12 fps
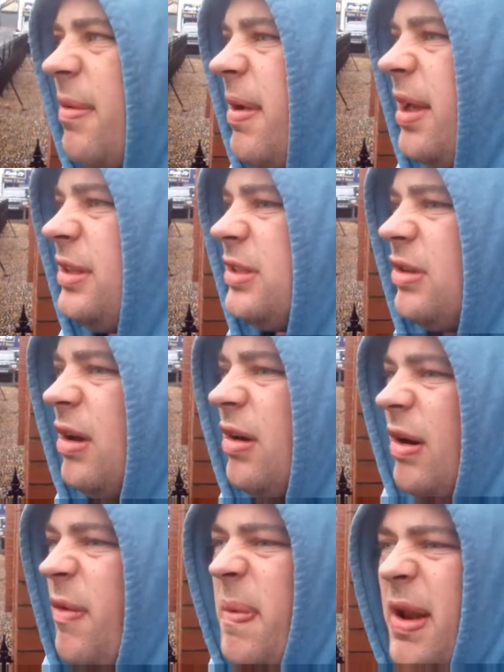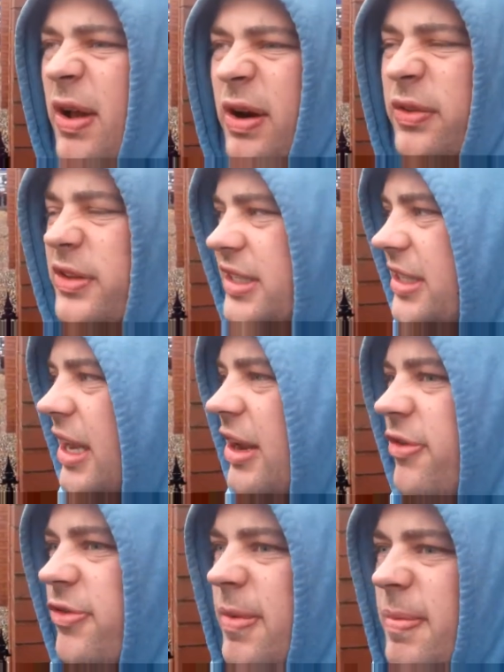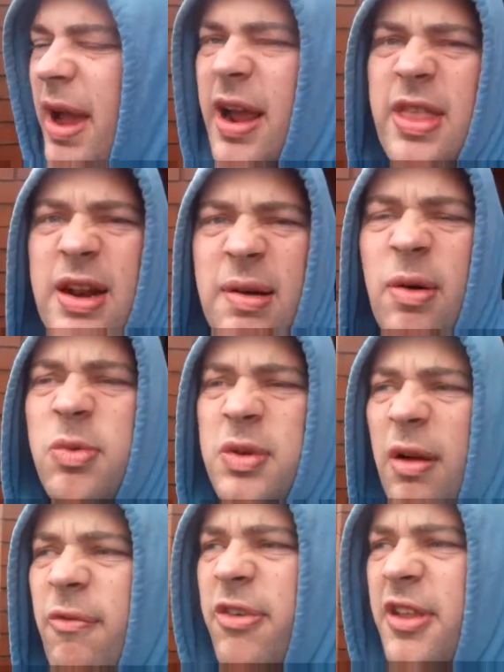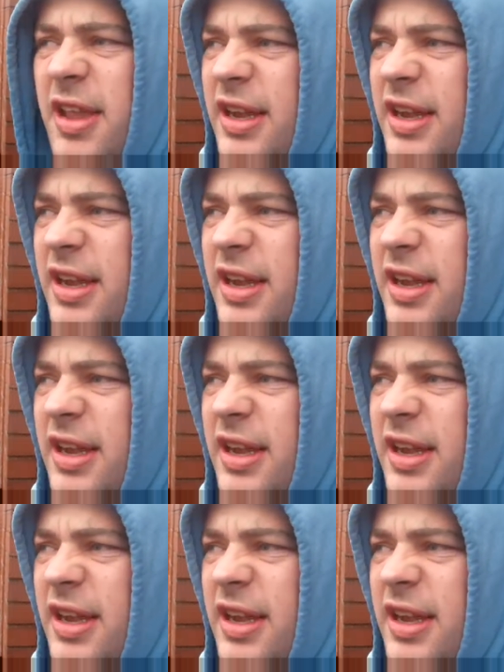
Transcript: So I'm gonna look up on the seafront, mate, and then I'm all done for the day.